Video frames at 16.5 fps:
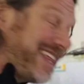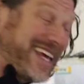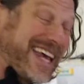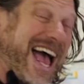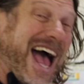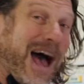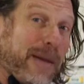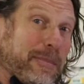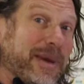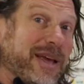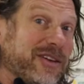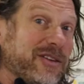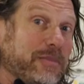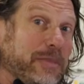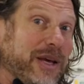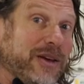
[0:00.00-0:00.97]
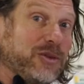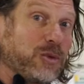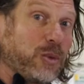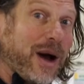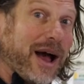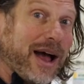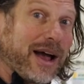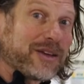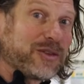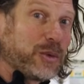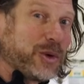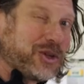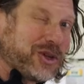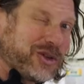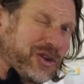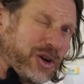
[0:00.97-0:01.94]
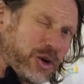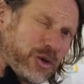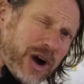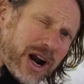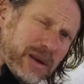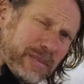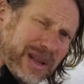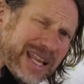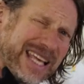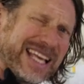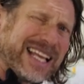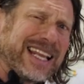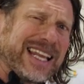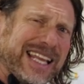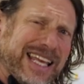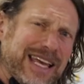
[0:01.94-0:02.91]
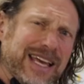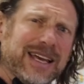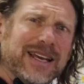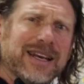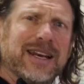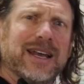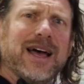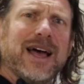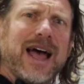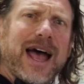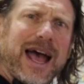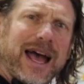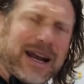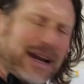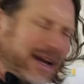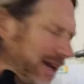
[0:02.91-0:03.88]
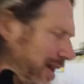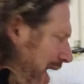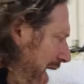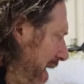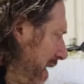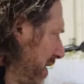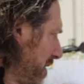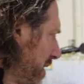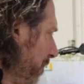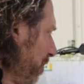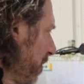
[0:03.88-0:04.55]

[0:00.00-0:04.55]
the Cappings beeswax, which is incredibly clean and light.